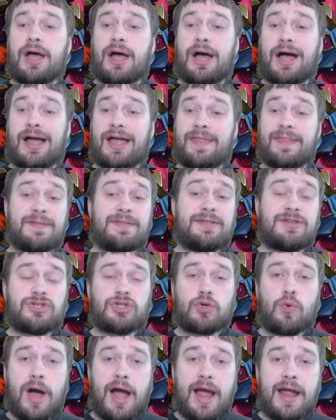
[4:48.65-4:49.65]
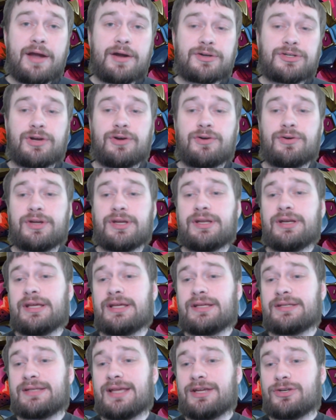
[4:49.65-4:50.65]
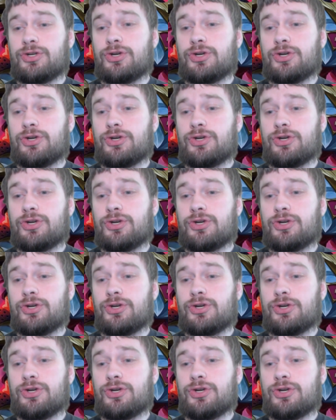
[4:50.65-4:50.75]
And then the Squire token is a